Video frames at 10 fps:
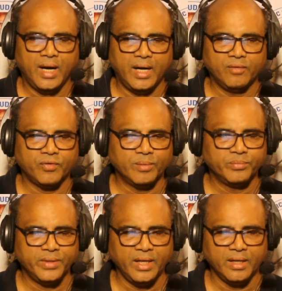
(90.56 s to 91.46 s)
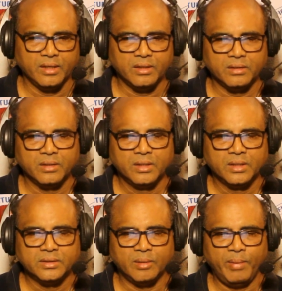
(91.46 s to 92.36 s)
and from there
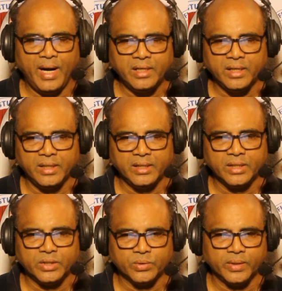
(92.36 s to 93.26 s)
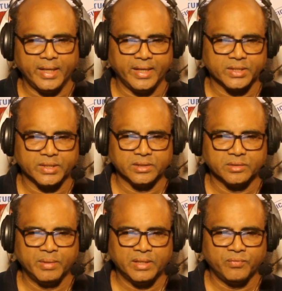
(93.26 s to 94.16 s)
the battery in two
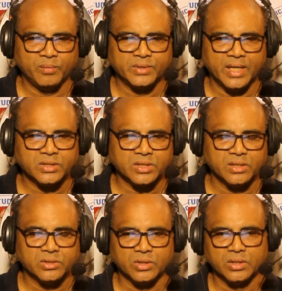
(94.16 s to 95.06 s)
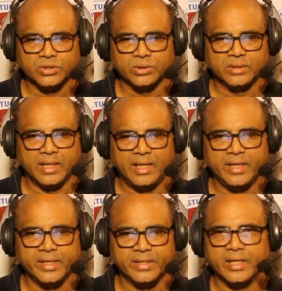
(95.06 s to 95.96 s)
directions but from charge control to the
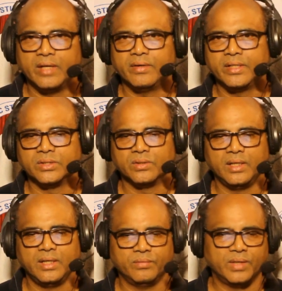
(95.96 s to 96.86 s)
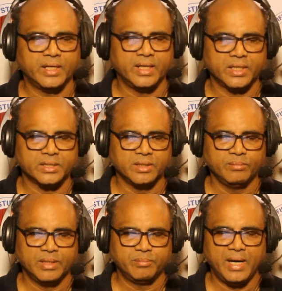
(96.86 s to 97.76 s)
LED driver is only one
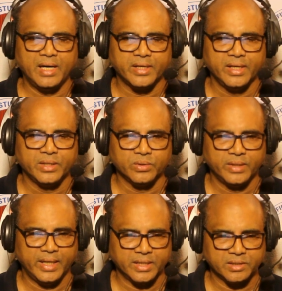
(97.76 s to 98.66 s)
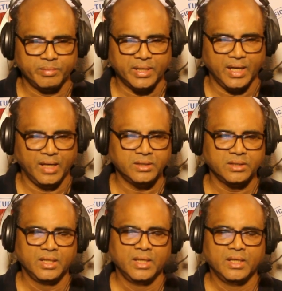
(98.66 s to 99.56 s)
direction but battery in two direction because